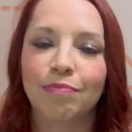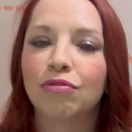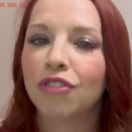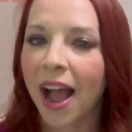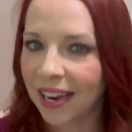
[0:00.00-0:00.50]

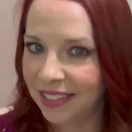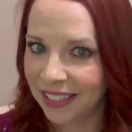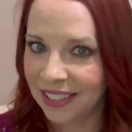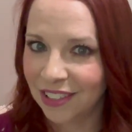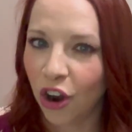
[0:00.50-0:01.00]

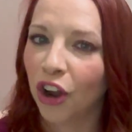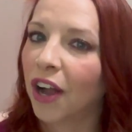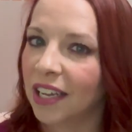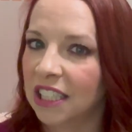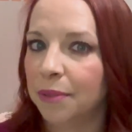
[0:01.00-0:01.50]
practice our
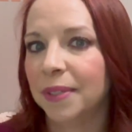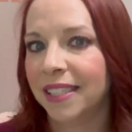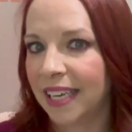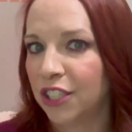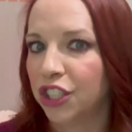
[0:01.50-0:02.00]

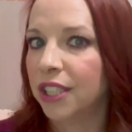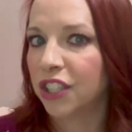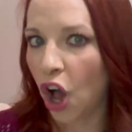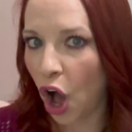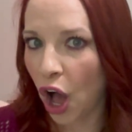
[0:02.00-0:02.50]
customizations
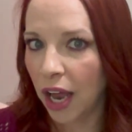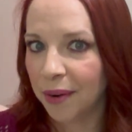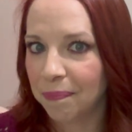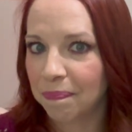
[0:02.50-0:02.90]
on.